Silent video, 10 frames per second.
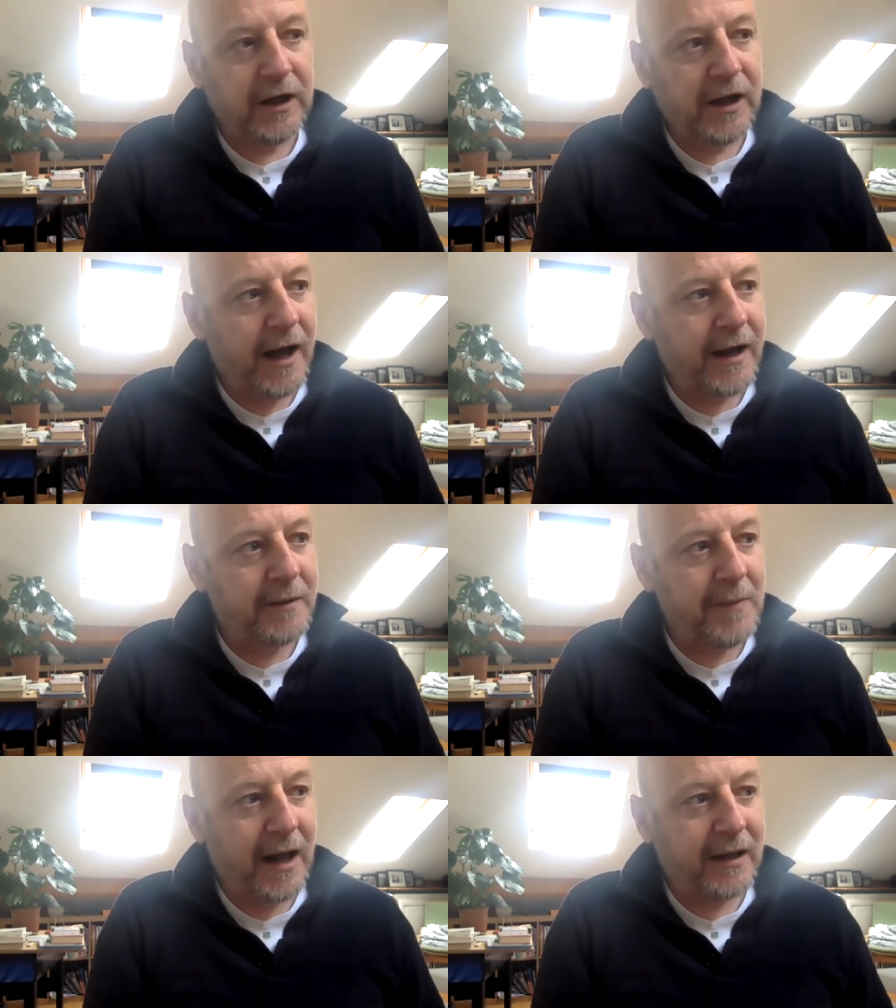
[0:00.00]

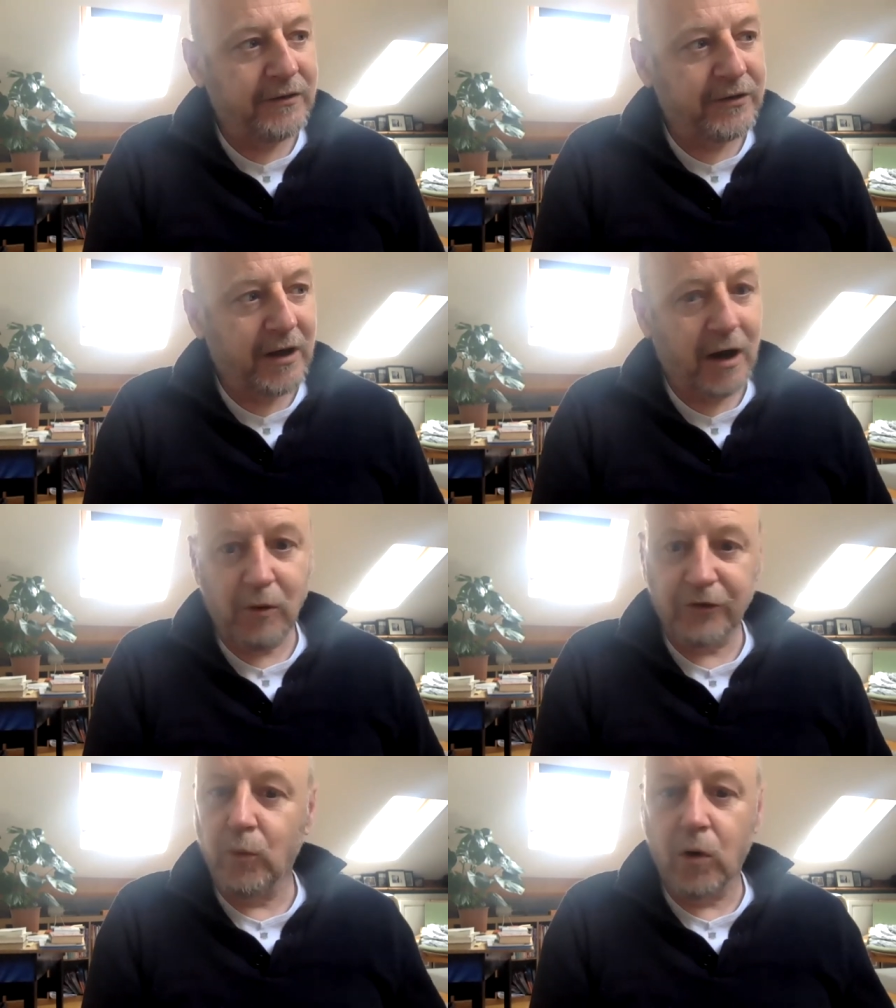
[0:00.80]
Um, and uh, I
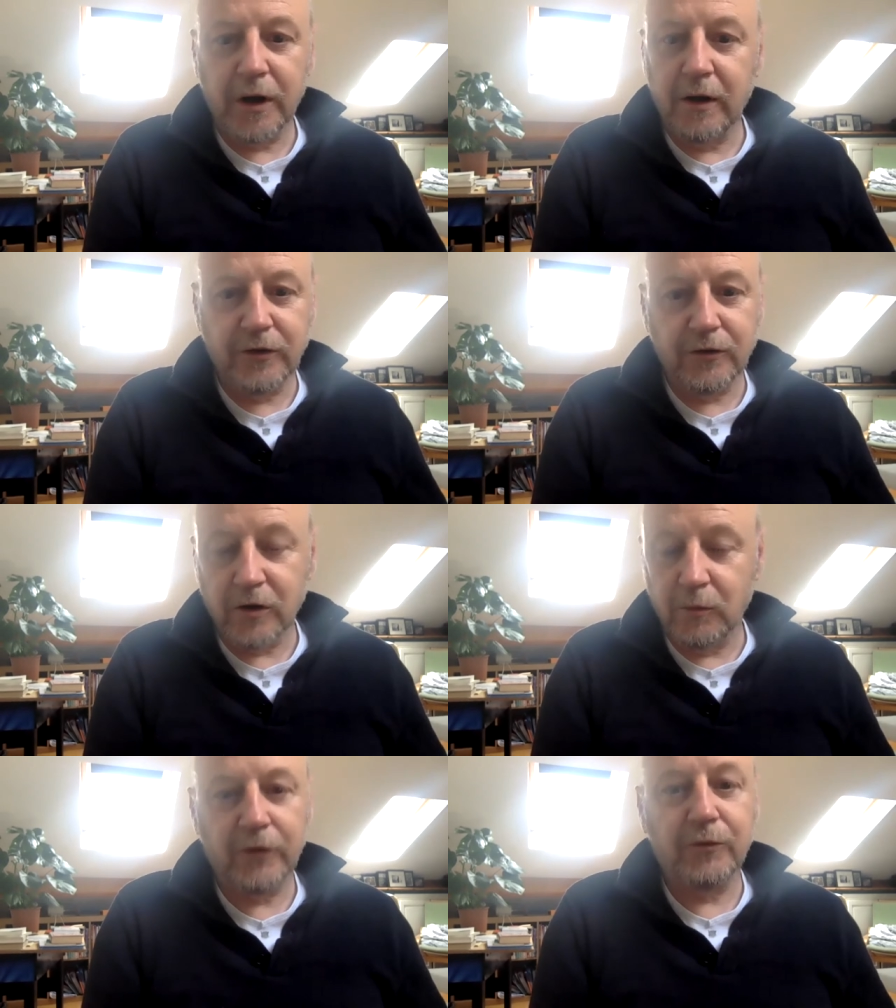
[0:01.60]
wasn't walking out the door
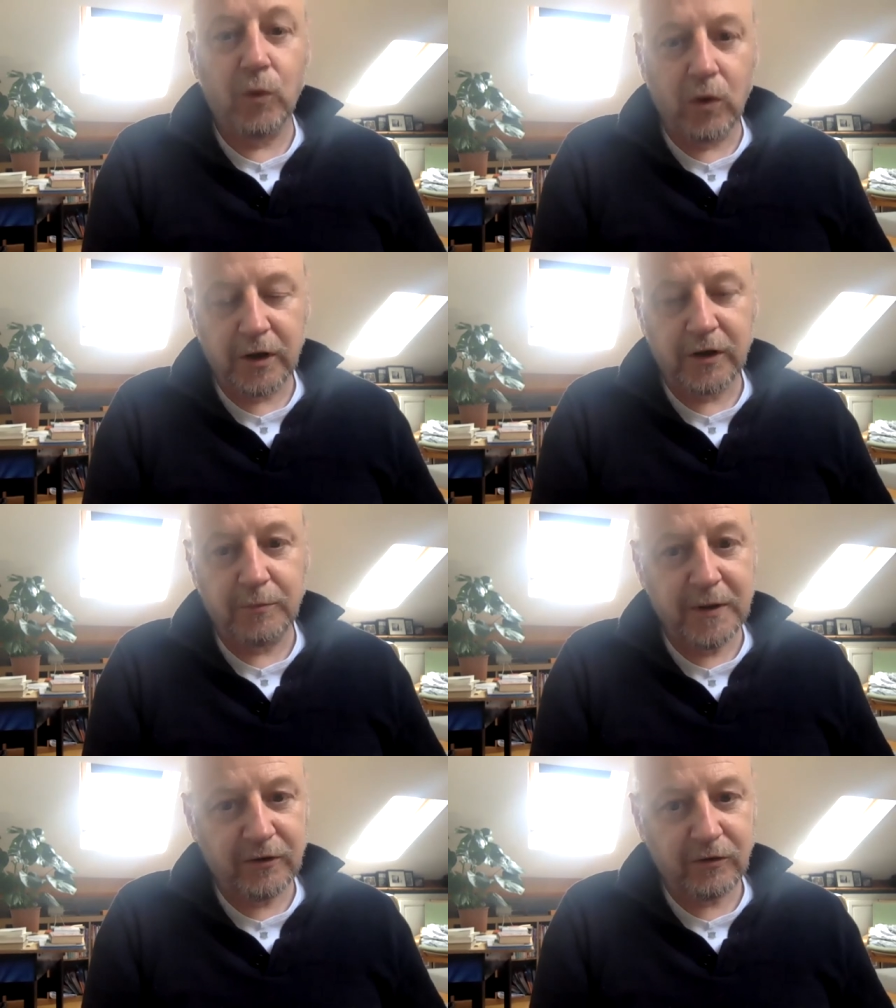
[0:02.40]
and I wasn't walking
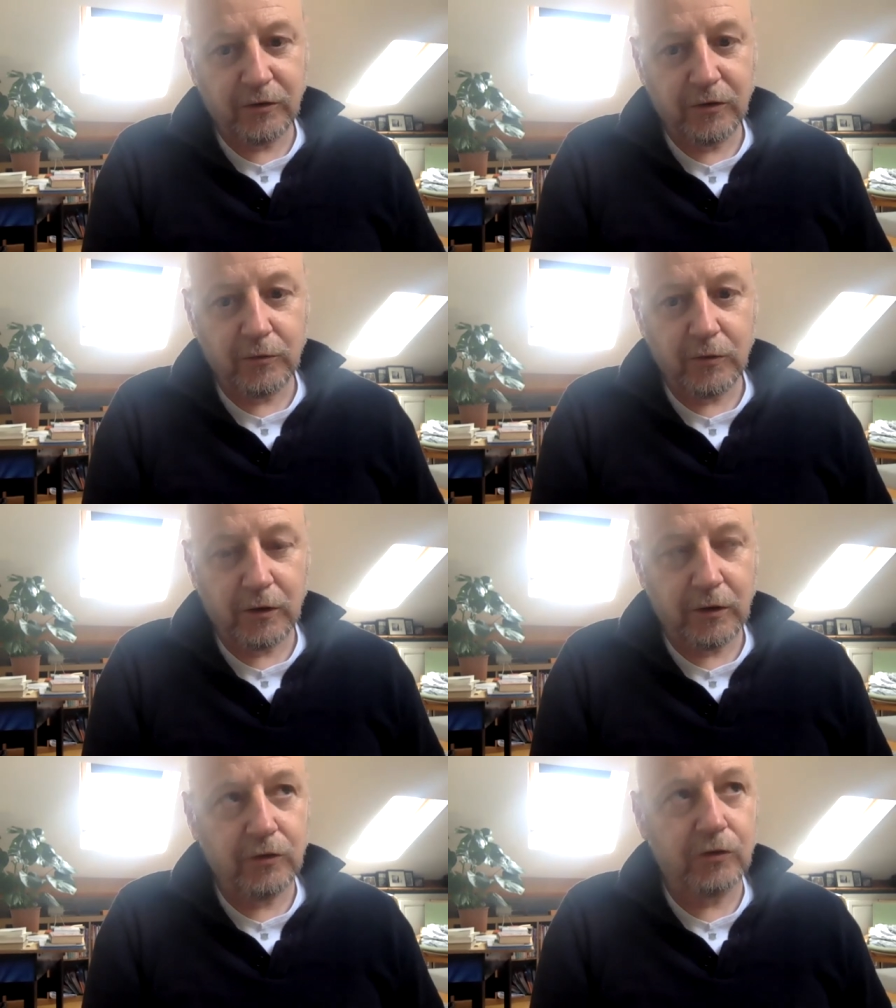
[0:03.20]
into meet new, uh,
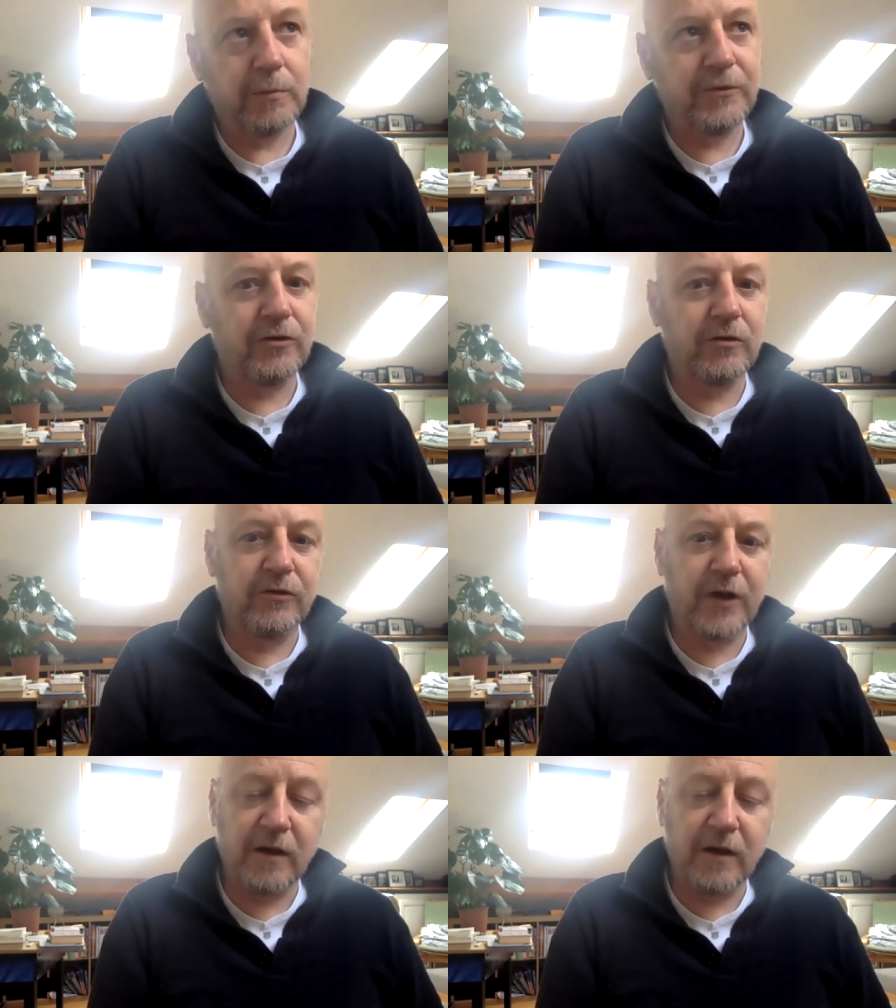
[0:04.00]
a new group of students.